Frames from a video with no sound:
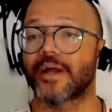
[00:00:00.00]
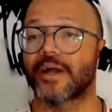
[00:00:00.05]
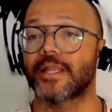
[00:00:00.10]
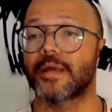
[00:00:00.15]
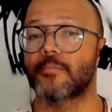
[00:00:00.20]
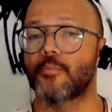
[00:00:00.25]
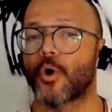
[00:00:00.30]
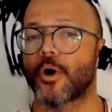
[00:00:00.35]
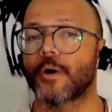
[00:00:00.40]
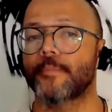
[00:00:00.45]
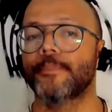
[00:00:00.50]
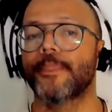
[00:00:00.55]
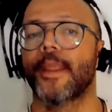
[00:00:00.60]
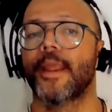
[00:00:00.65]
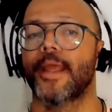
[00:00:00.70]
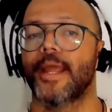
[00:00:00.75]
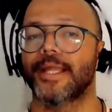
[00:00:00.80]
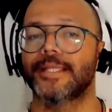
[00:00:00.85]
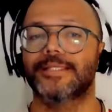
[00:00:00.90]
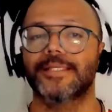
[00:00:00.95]
Furthermore,
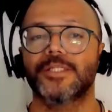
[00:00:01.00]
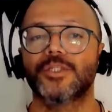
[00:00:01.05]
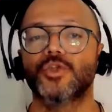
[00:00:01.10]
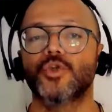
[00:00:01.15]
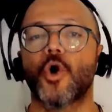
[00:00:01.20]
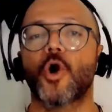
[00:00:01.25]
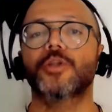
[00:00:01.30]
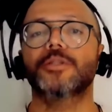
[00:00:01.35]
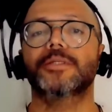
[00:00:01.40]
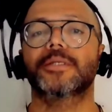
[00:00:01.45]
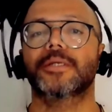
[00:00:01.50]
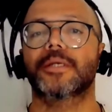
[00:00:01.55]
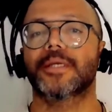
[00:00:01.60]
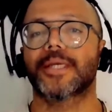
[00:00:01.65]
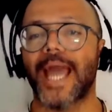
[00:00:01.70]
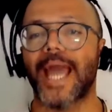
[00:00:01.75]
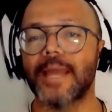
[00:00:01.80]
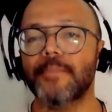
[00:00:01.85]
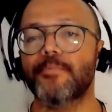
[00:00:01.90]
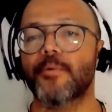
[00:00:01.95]
it is not
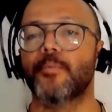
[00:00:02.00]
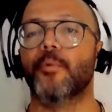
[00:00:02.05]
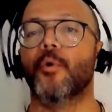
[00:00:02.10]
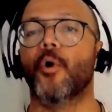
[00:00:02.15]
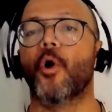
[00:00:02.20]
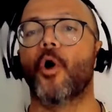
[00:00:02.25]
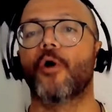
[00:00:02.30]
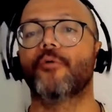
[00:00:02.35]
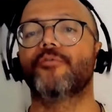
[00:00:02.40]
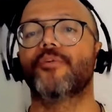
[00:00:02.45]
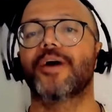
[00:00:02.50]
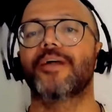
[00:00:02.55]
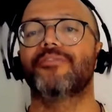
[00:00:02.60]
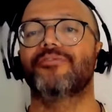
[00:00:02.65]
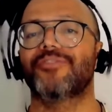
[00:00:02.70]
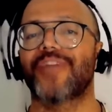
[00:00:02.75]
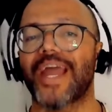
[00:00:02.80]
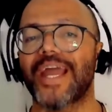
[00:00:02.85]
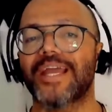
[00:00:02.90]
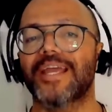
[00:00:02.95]
capable of
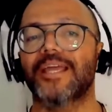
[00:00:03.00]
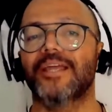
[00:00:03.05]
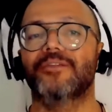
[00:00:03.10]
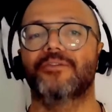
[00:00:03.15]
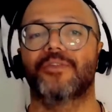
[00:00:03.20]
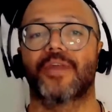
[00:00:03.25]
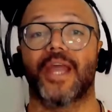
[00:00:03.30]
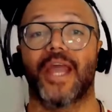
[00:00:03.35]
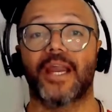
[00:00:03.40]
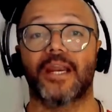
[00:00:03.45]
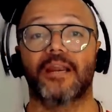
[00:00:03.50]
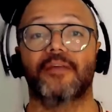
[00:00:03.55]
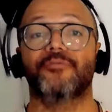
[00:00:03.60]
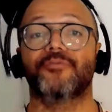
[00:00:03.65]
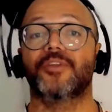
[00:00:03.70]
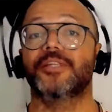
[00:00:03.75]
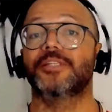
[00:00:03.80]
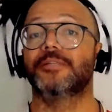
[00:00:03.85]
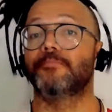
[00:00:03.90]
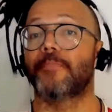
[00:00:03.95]
taking the
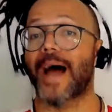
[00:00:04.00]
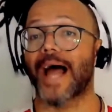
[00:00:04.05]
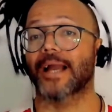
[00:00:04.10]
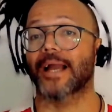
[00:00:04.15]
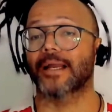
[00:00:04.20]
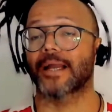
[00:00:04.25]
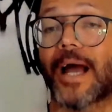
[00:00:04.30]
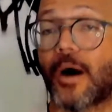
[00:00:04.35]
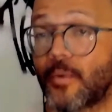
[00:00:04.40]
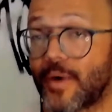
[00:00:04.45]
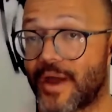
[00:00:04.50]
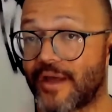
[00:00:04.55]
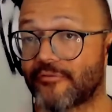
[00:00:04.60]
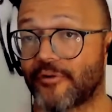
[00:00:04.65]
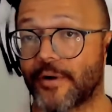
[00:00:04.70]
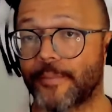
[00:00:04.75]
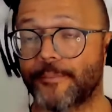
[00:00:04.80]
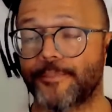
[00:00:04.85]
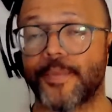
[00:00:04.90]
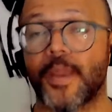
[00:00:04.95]
NFTs back.
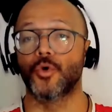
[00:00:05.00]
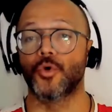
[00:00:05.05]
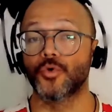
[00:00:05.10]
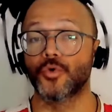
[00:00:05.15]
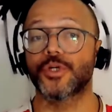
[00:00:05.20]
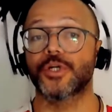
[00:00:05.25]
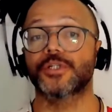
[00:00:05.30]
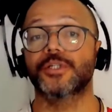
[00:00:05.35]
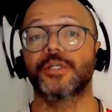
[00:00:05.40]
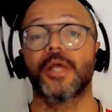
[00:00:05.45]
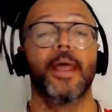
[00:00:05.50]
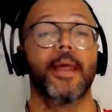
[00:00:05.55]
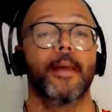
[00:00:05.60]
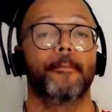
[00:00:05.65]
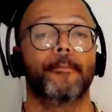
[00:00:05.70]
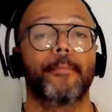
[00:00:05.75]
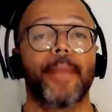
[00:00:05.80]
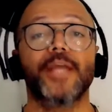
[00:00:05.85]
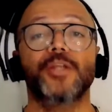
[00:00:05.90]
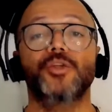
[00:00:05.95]
However, users
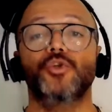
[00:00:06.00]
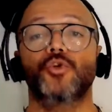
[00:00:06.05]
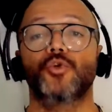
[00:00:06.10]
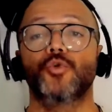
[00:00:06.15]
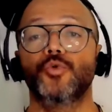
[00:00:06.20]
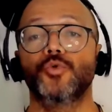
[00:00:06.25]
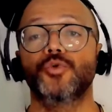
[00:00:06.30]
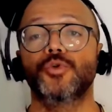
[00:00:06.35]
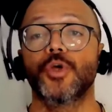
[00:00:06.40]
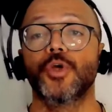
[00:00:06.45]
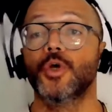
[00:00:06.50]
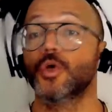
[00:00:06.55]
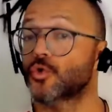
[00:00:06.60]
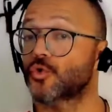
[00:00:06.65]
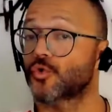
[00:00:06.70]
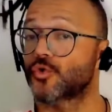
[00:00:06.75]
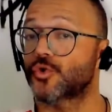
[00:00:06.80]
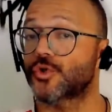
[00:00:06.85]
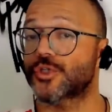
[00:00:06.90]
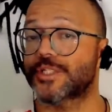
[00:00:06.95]
may choose
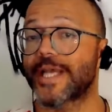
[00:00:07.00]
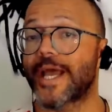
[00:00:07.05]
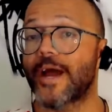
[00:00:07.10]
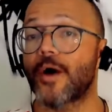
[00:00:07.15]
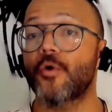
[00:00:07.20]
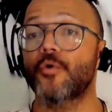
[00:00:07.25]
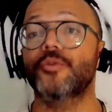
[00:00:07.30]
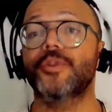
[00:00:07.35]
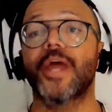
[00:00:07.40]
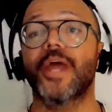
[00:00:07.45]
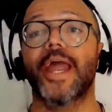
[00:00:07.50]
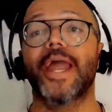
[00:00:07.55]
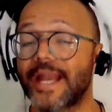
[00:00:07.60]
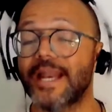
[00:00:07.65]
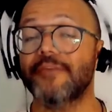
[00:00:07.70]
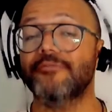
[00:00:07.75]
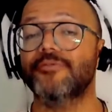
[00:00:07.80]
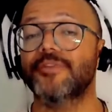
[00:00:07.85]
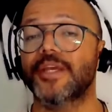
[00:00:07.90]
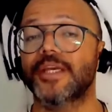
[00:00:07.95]
to sell the
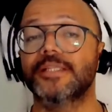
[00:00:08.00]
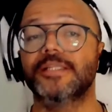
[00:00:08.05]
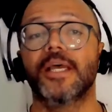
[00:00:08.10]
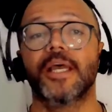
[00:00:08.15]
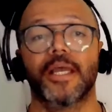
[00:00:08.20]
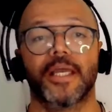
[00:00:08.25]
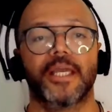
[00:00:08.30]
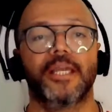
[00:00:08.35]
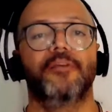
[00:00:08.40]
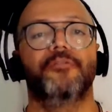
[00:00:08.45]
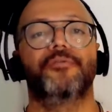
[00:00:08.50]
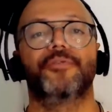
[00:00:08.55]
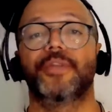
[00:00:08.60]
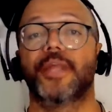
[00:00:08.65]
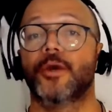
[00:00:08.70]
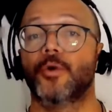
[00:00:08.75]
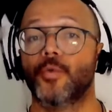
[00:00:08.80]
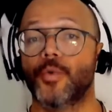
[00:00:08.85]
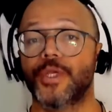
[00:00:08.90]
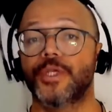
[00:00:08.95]
NFTs if
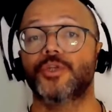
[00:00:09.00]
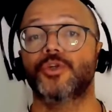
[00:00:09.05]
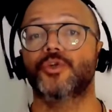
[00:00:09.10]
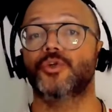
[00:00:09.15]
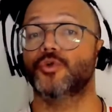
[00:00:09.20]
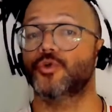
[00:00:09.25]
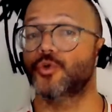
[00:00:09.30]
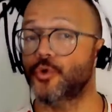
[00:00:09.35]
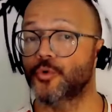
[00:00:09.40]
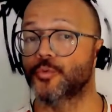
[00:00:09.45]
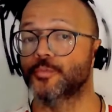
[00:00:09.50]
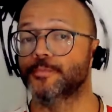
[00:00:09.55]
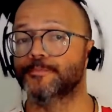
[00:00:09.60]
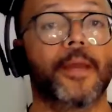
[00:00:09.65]
they wish to.